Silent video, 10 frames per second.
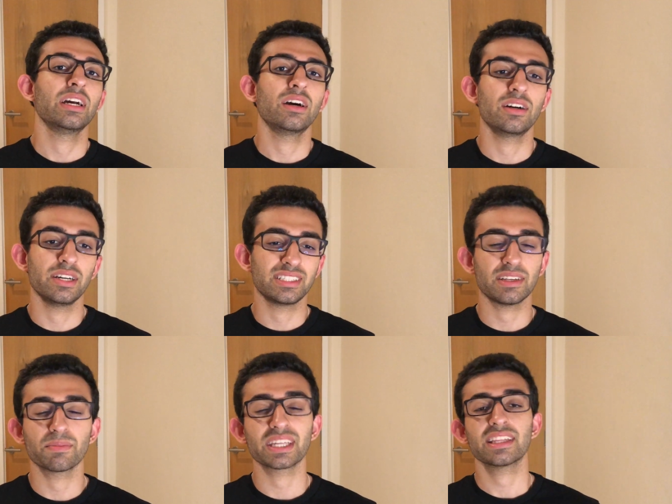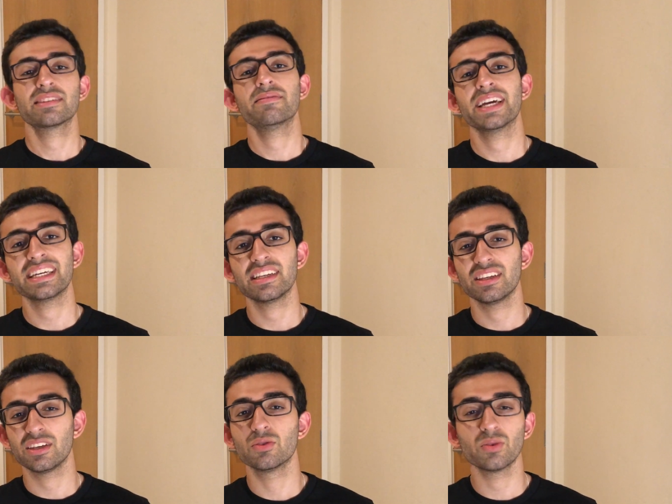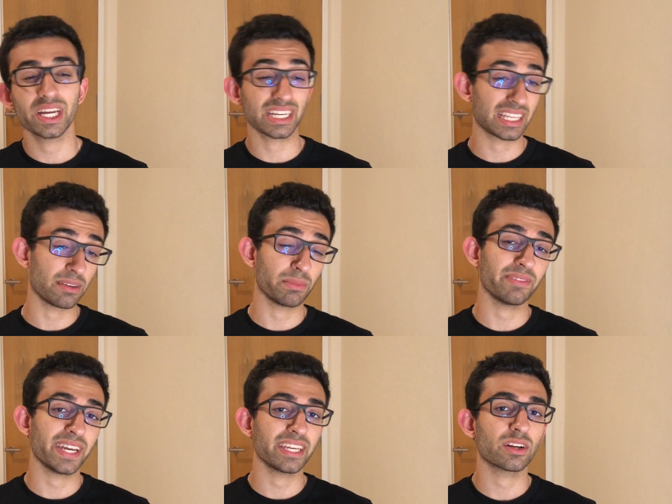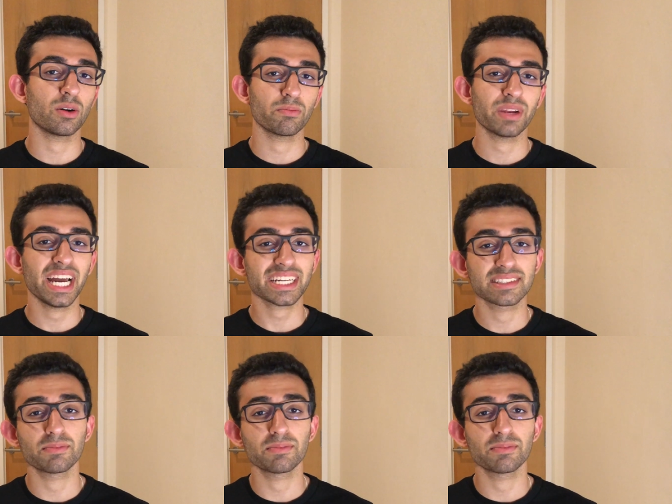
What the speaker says: It's something that's very new and can be very complex,